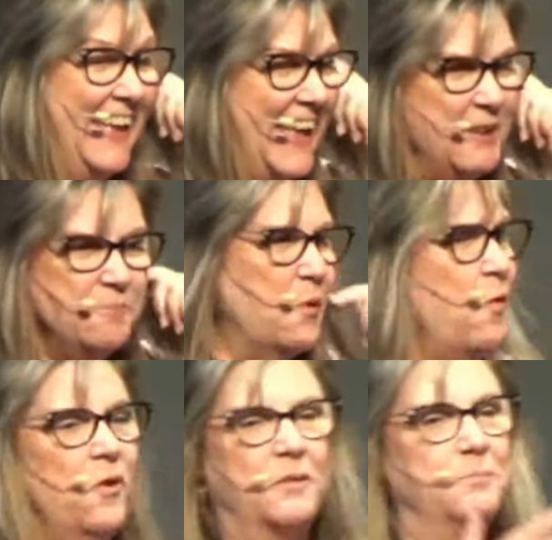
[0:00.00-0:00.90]
And
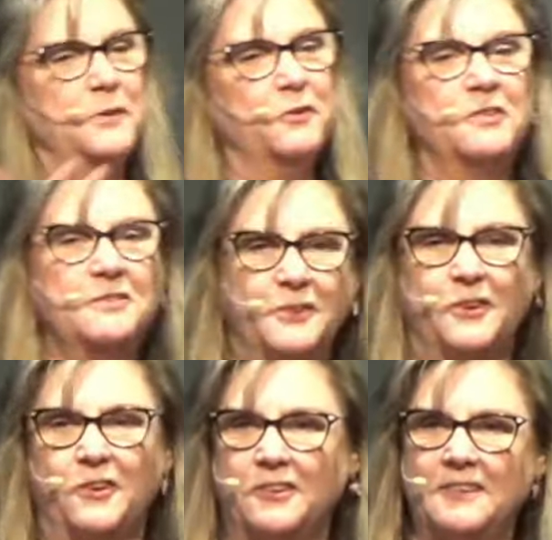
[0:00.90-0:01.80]
more
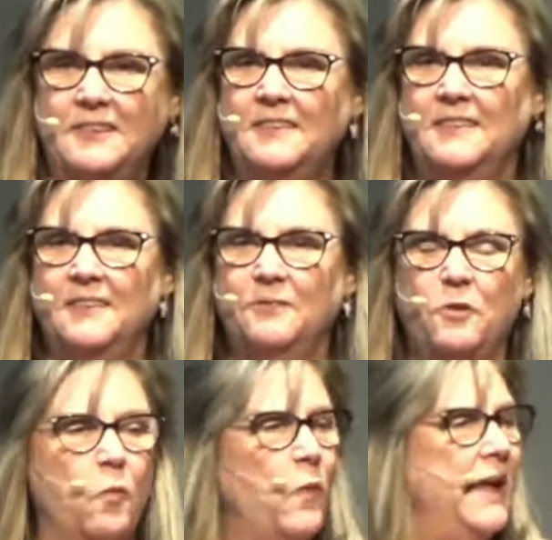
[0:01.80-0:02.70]
beautiful
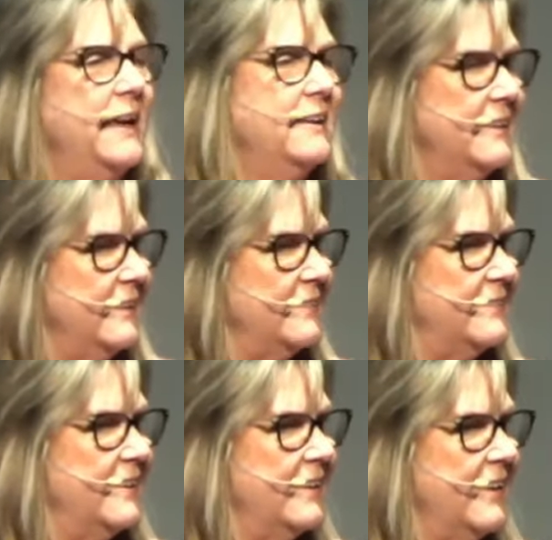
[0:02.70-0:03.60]

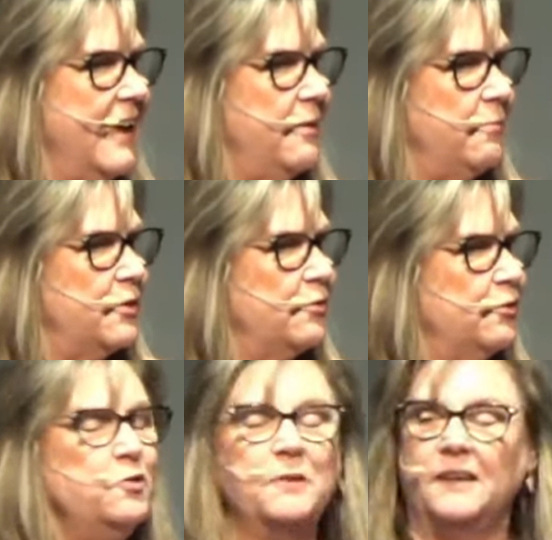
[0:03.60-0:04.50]
awakenings came
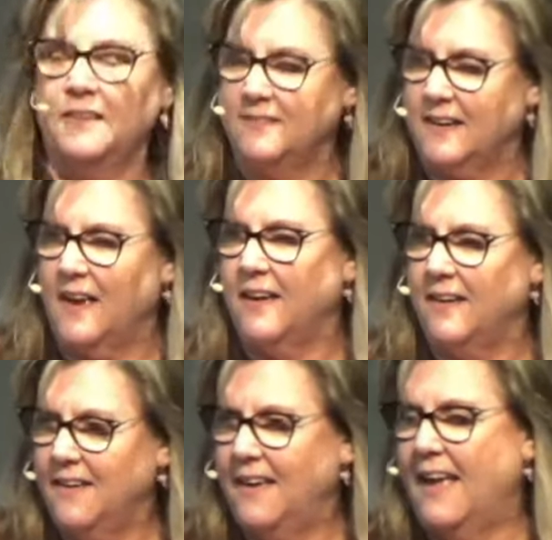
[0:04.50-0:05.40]
through me as
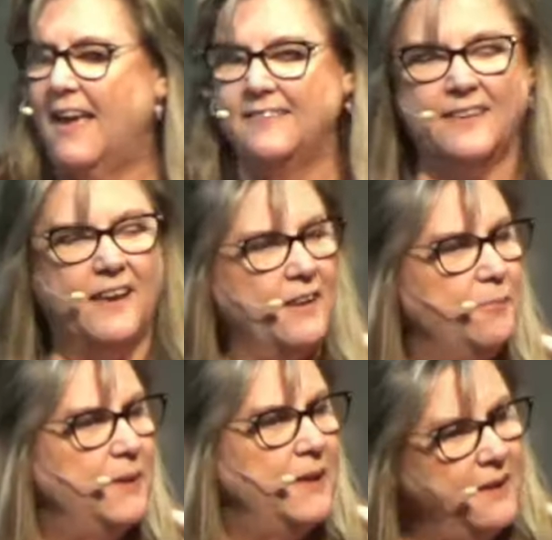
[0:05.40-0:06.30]
I
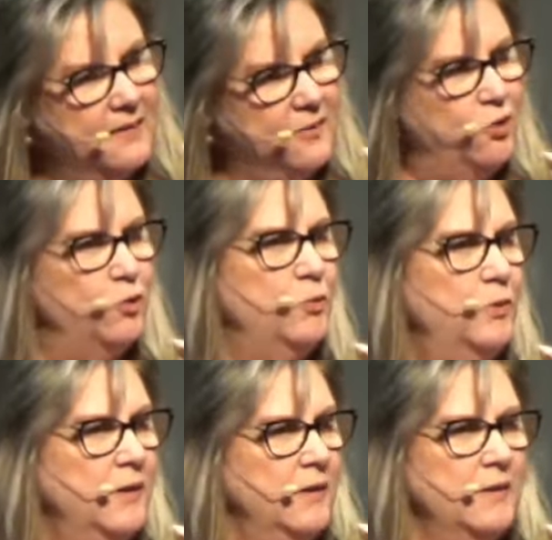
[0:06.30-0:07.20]
began to
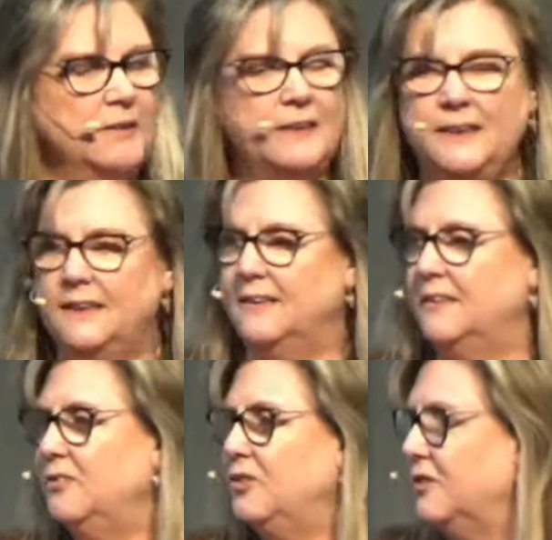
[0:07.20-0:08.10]
lean
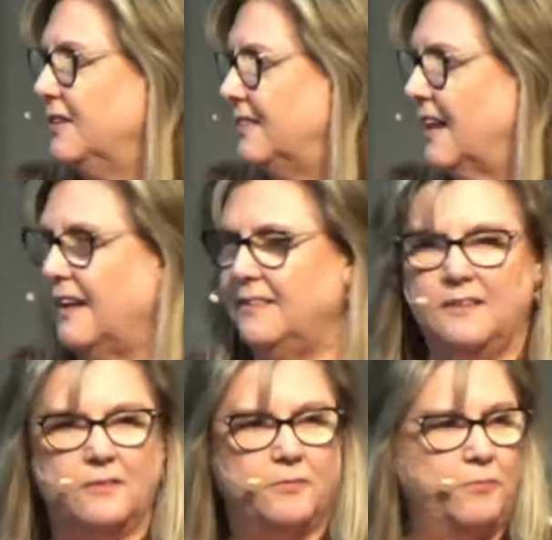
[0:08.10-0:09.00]
into this
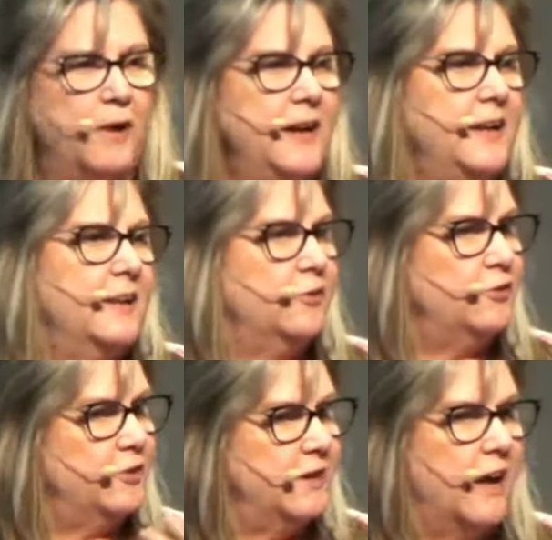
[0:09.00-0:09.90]
idea of writing
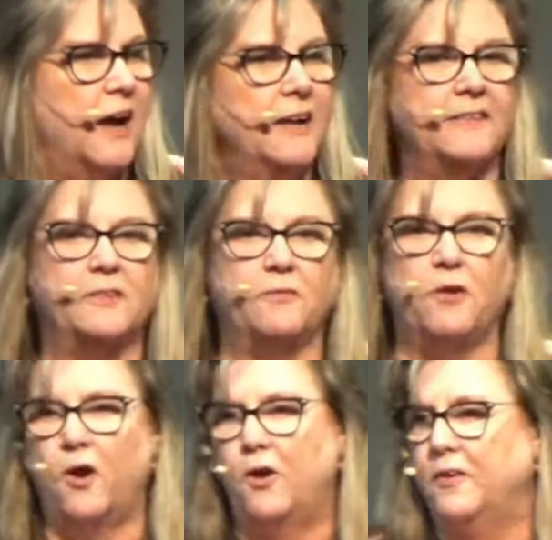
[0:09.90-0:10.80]
under the guidance of
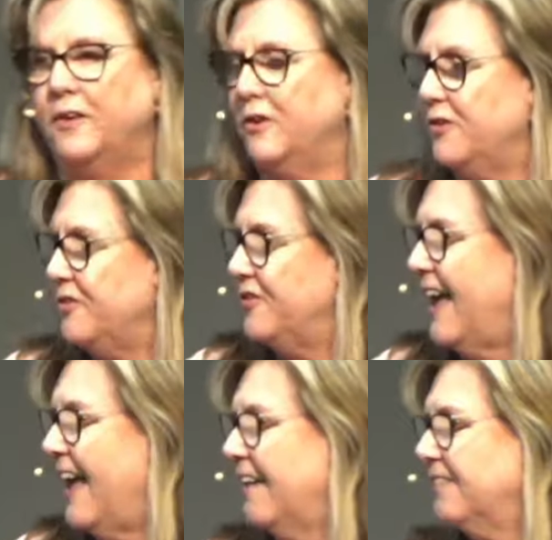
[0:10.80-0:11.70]
her and her
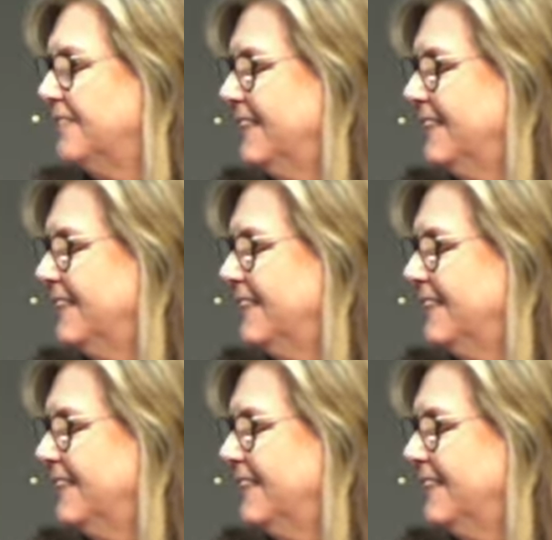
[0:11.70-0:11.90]
staff.